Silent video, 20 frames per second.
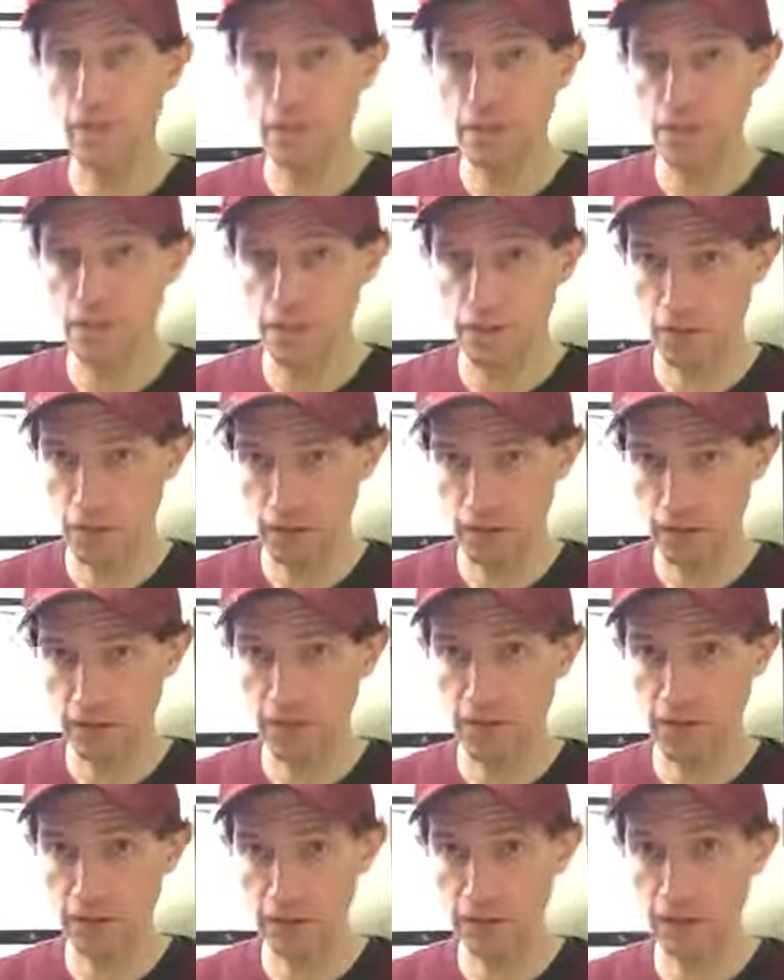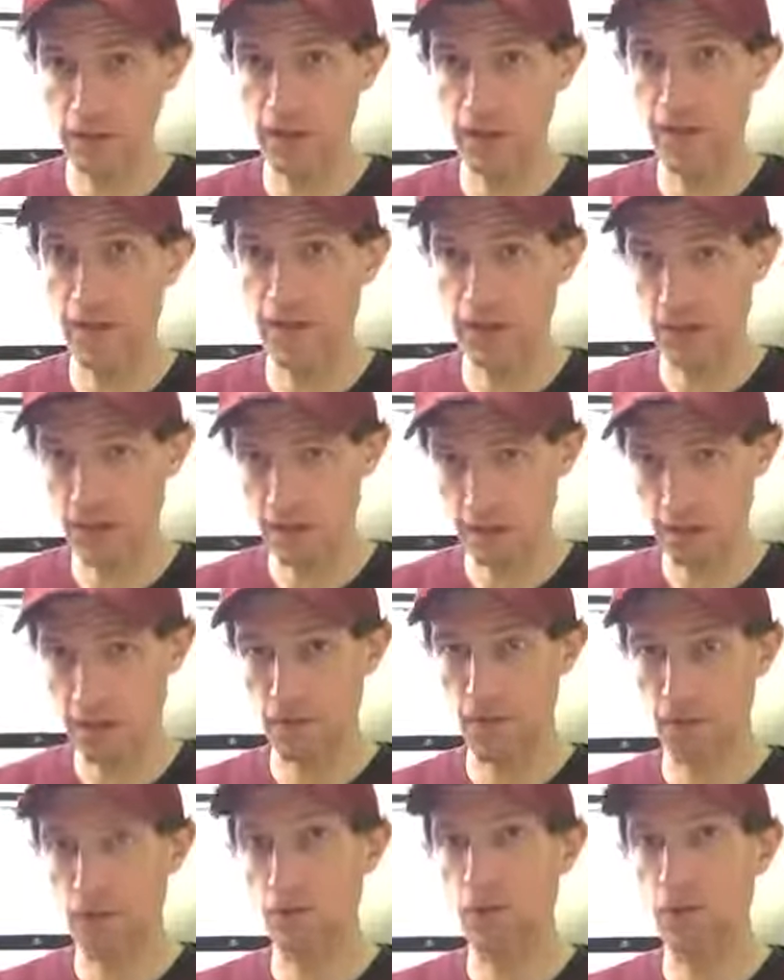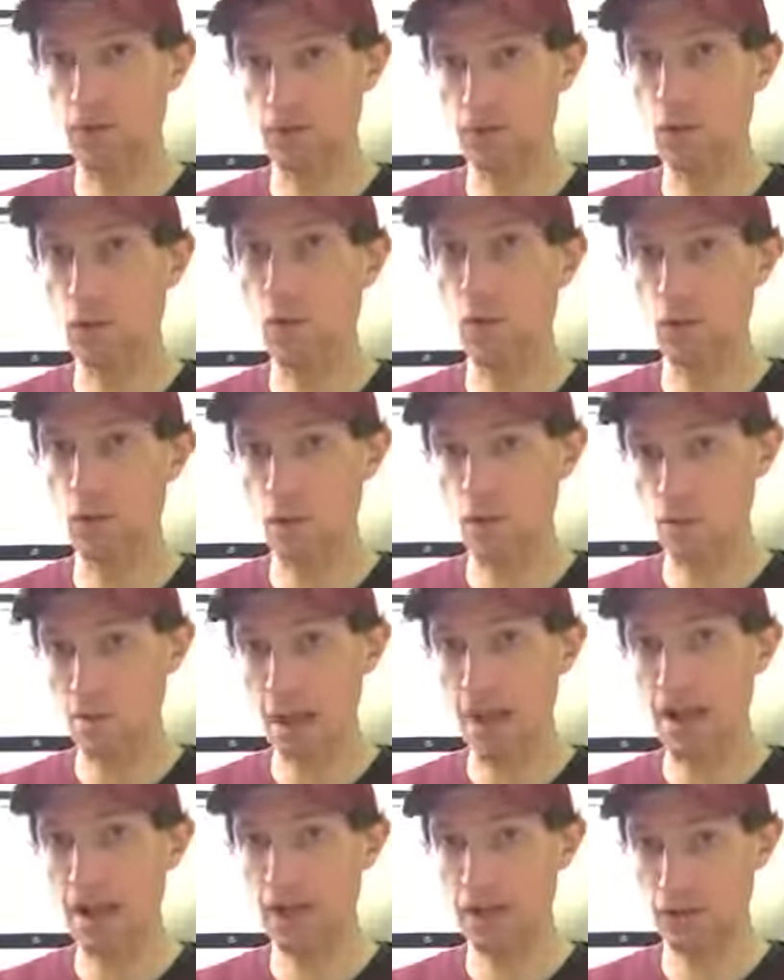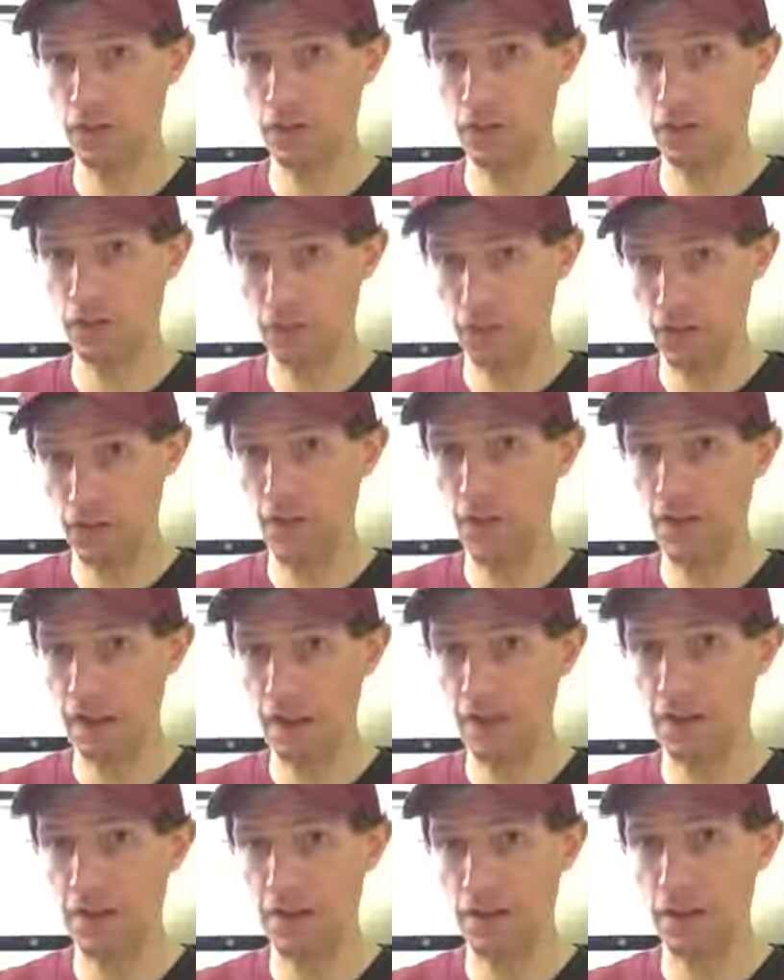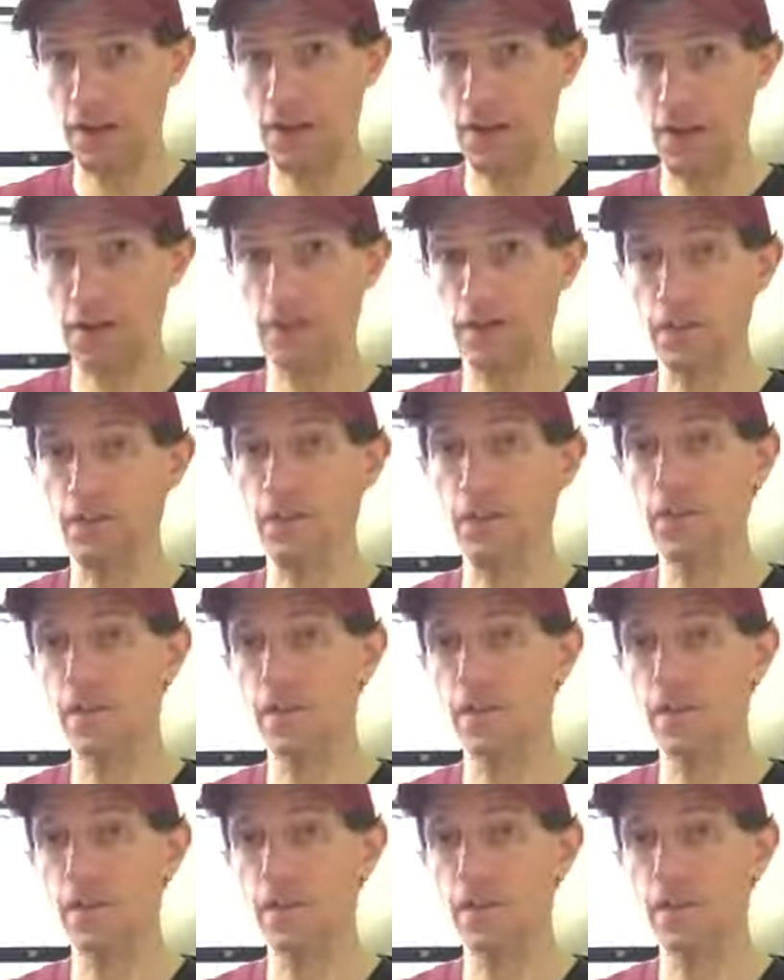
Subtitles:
So I still think that the total homology is still bat SARS.